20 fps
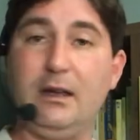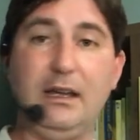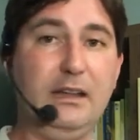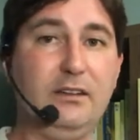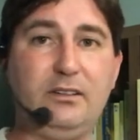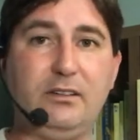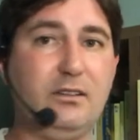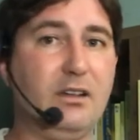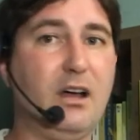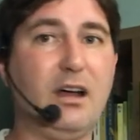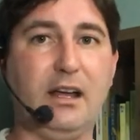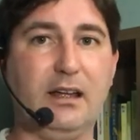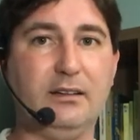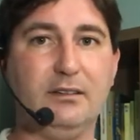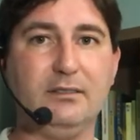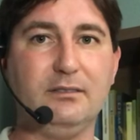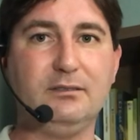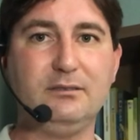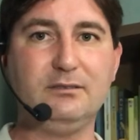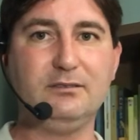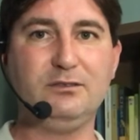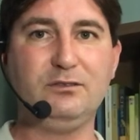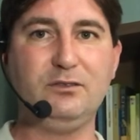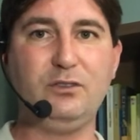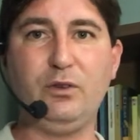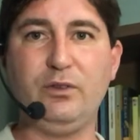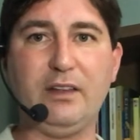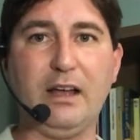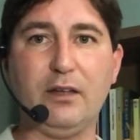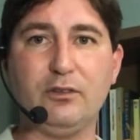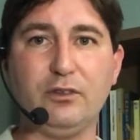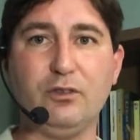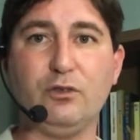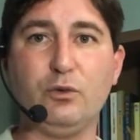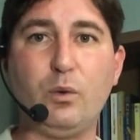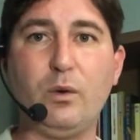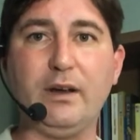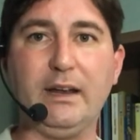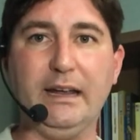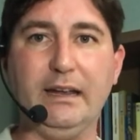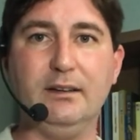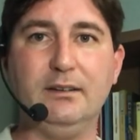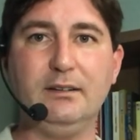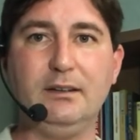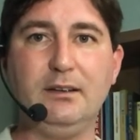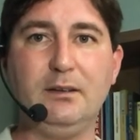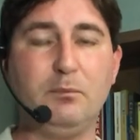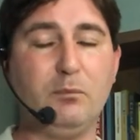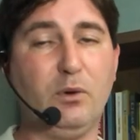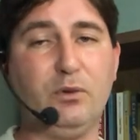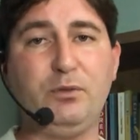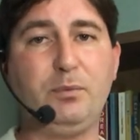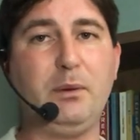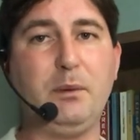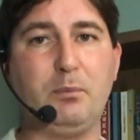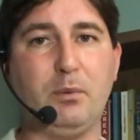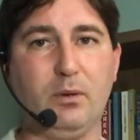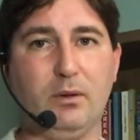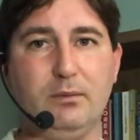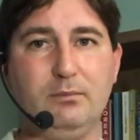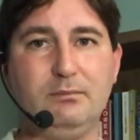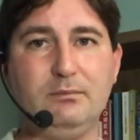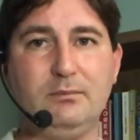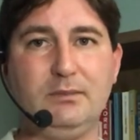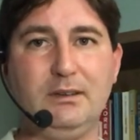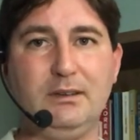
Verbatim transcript: It's not 2020. Most people.